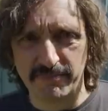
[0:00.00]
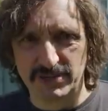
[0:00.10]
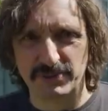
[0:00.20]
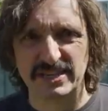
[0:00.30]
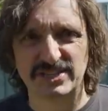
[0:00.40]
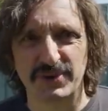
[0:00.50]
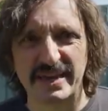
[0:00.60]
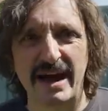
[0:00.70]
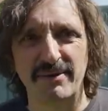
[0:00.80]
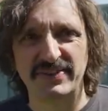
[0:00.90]
because we're
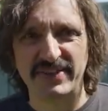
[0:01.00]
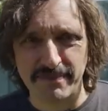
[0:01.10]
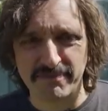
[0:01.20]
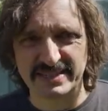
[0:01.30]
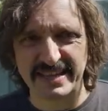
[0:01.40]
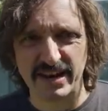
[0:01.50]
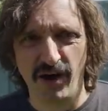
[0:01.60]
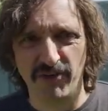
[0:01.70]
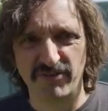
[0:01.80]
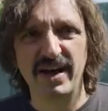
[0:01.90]
sorting out with 10%
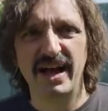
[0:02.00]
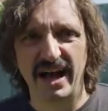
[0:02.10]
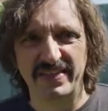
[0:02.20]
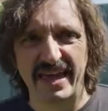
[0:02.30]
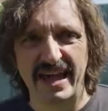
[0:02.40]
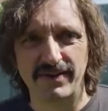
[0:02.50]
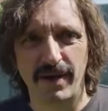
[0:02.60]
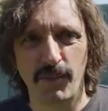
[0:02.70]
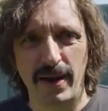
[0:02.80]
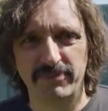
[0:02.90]
off at the
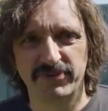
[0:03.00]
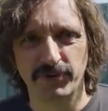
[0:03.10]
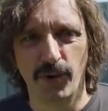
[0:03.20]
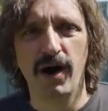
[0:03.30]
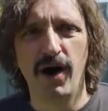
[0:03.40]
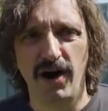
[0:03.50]
AirUp web store,